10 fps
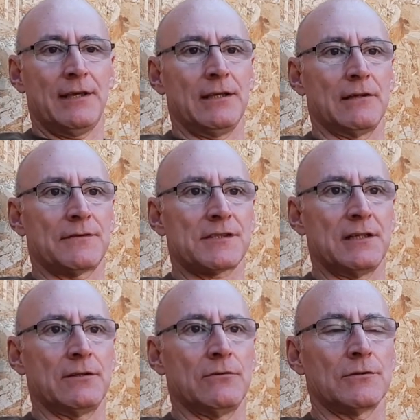You'll have
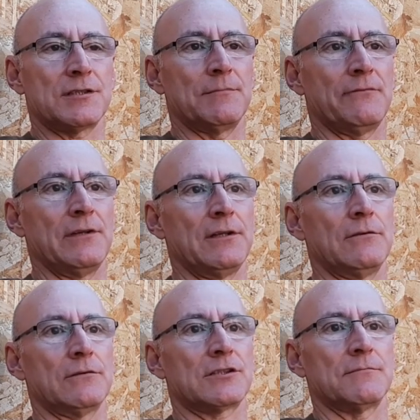seen those in my
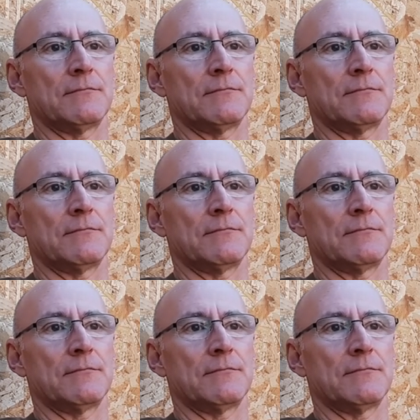videos,